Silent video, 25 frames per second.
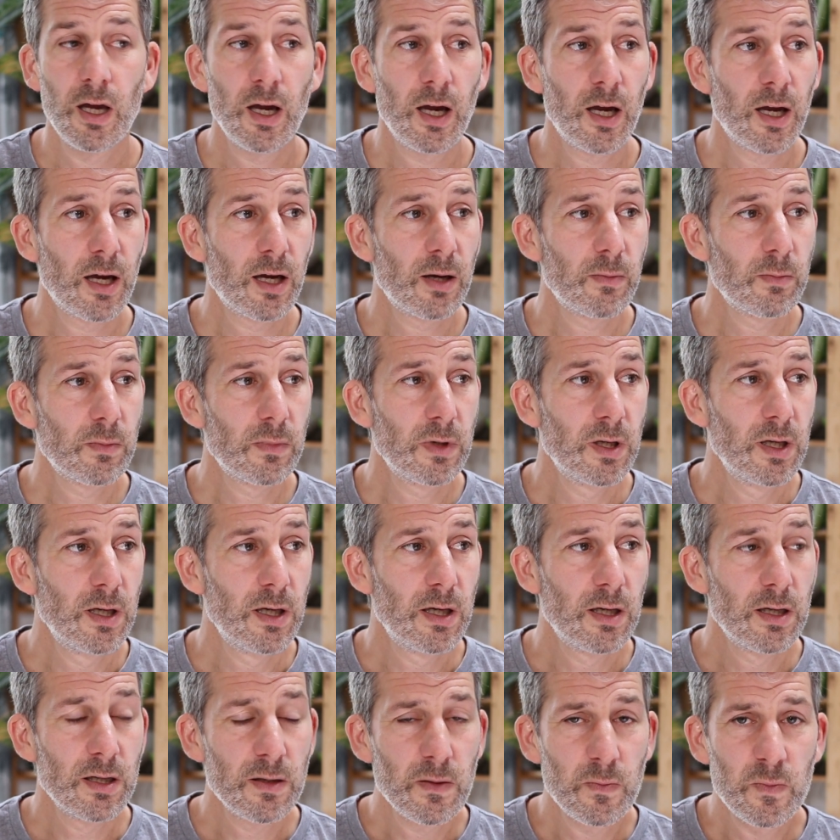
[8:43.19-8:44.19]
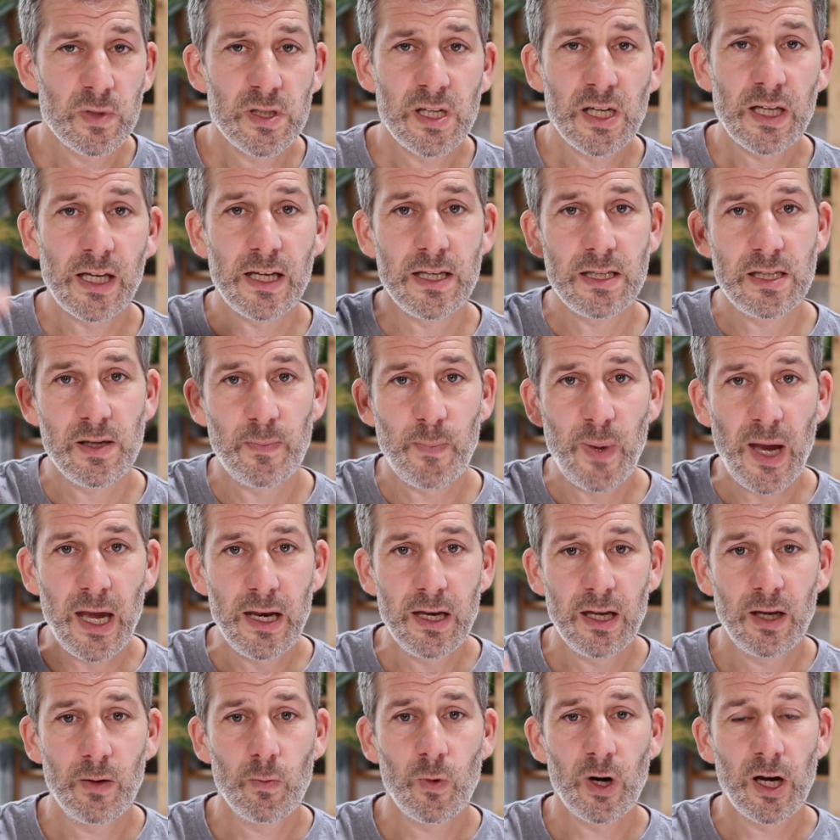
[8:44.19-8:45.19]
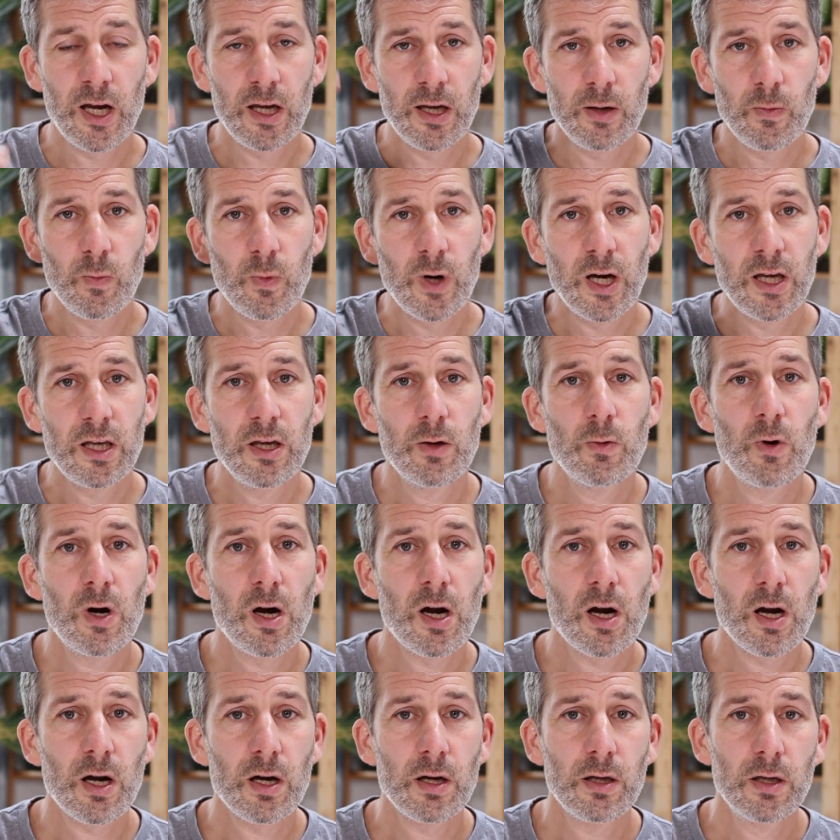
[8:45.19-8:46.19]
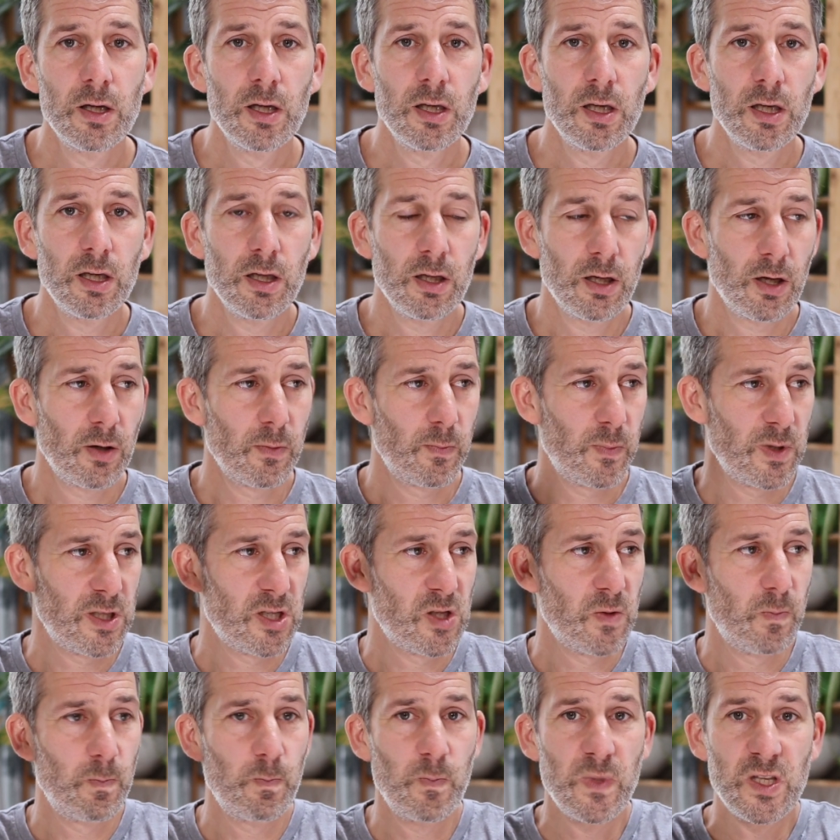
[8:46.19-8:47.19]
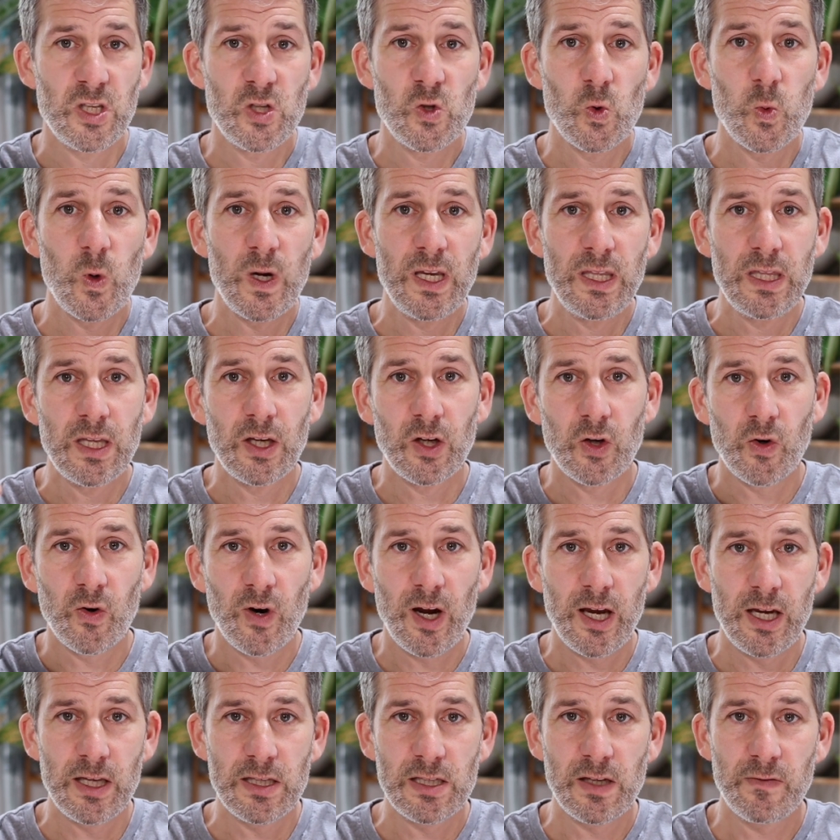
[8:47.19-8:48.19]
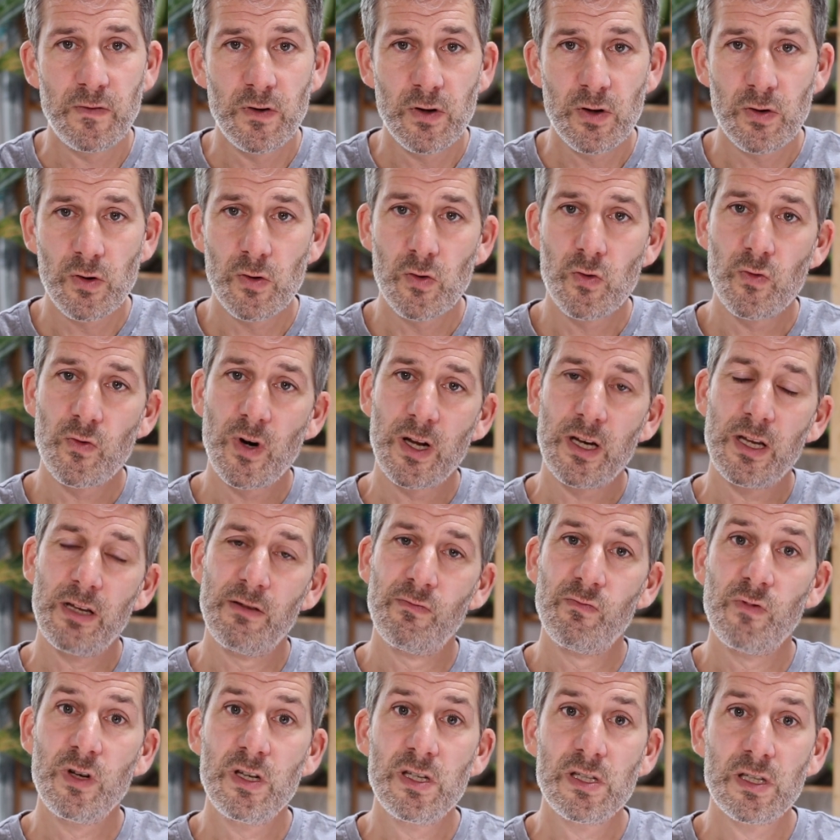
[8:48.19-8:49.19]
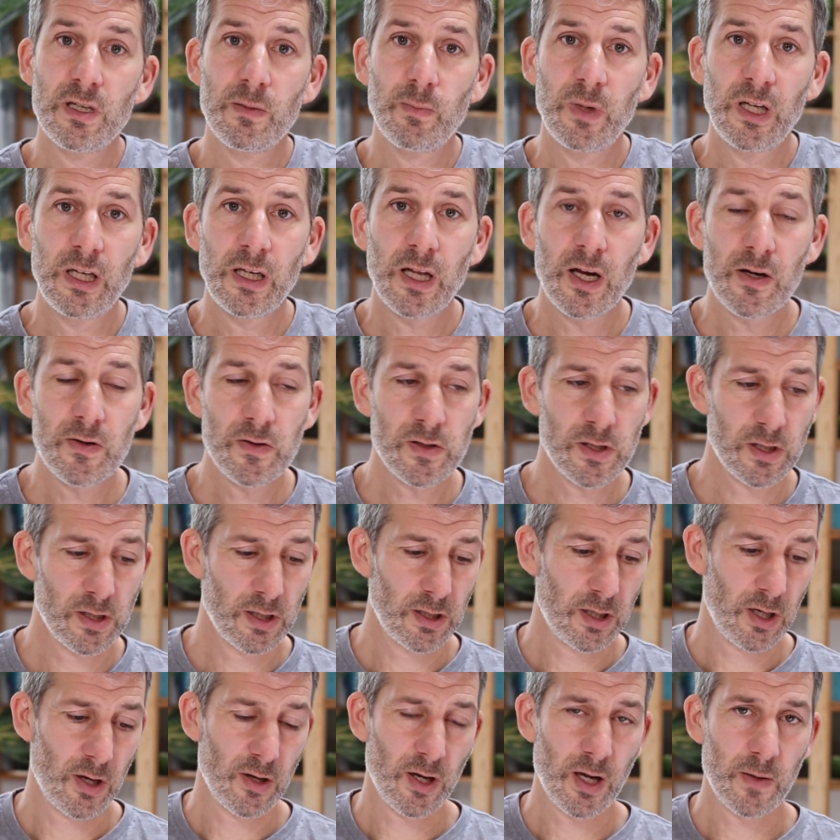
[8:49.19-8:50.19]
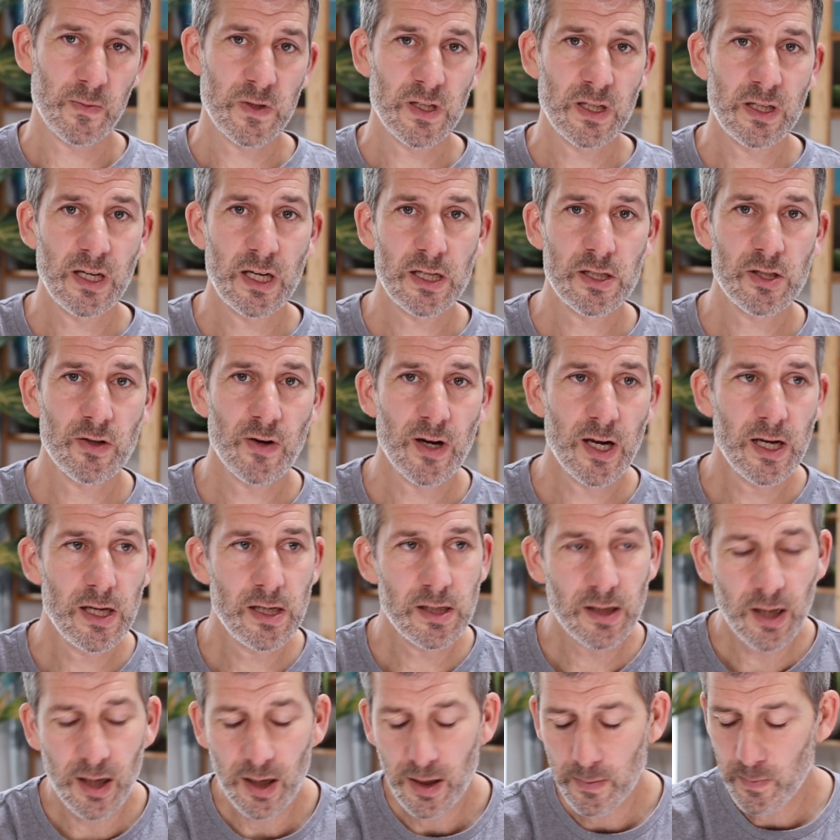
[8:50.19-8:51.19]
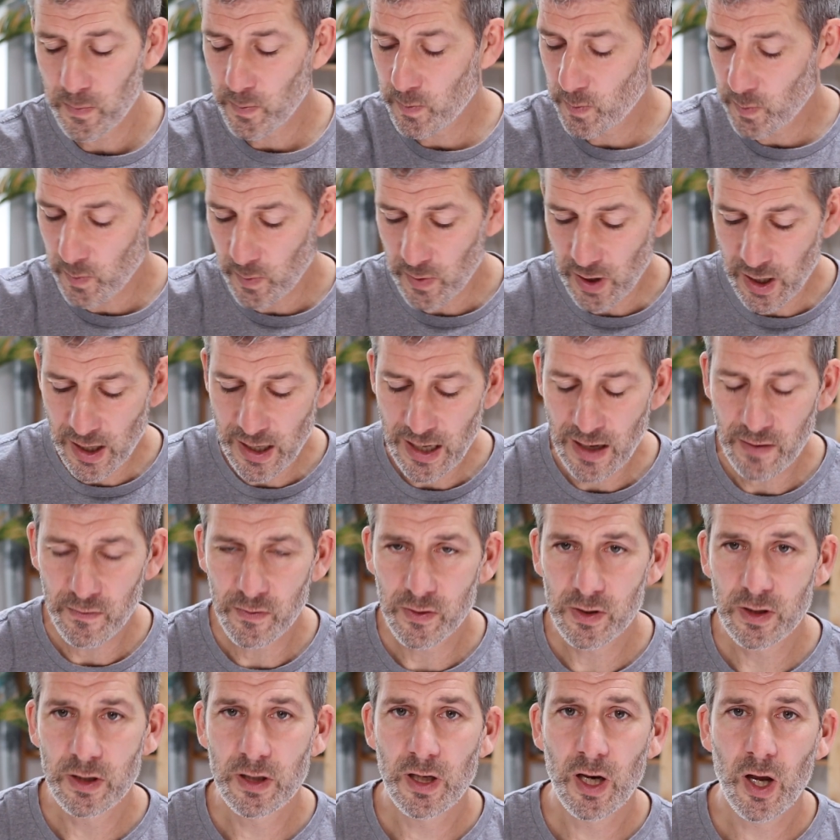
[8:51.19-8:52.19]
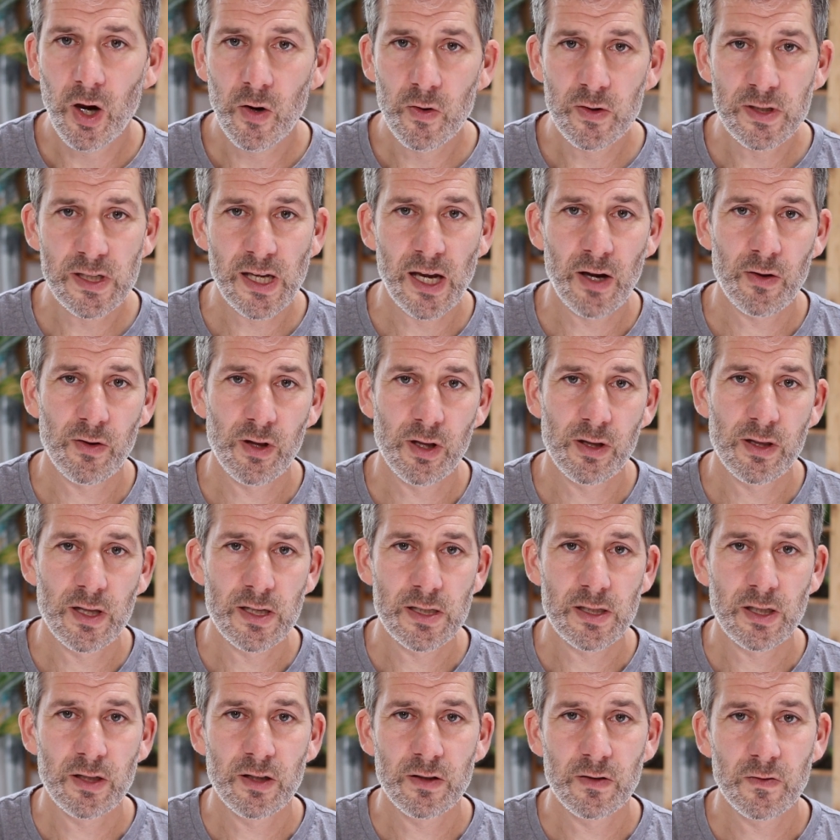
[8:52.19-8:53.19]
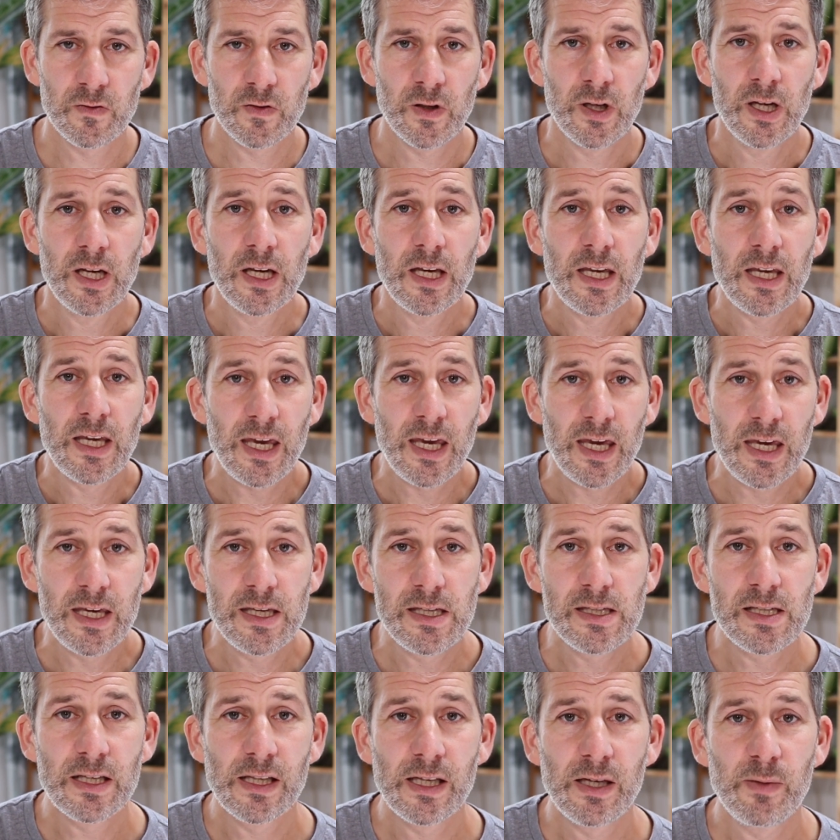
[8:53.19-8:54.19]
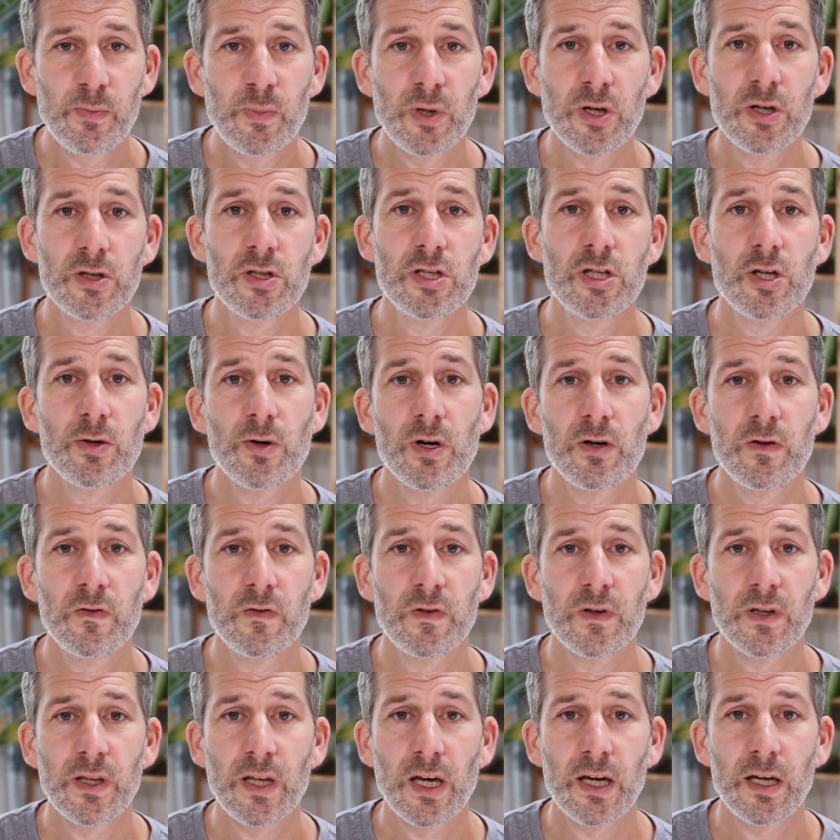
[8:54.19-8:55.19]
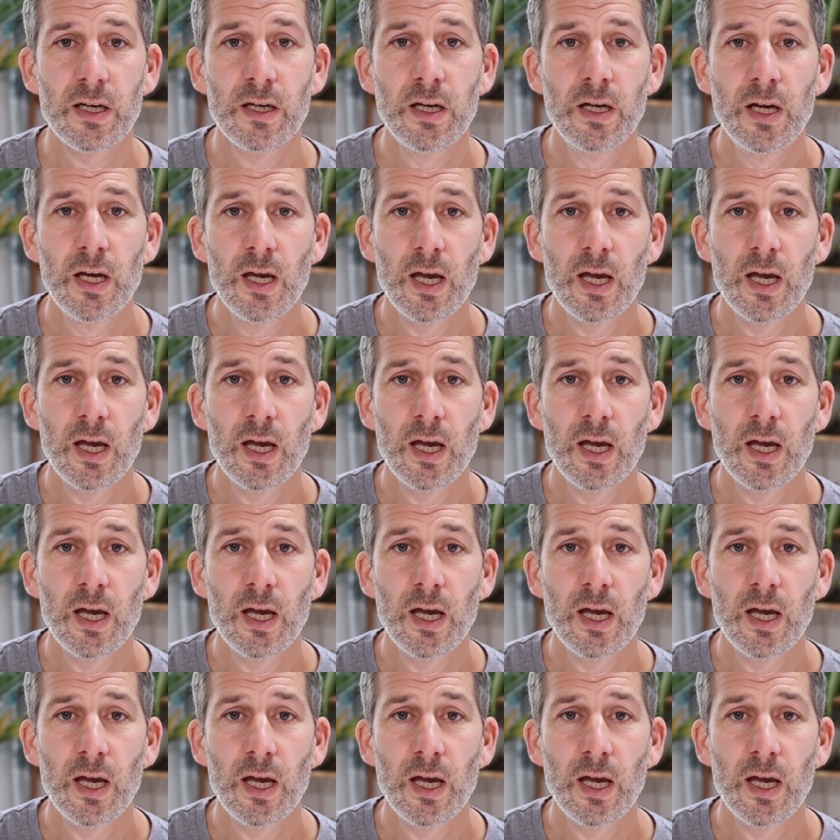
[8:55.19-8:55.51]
Um, particularly depending where, where you are, you know, be, between the grades. If you're already reasonably close to going up to the next grade, I, I have no doubt that this could have easily pushed you over that.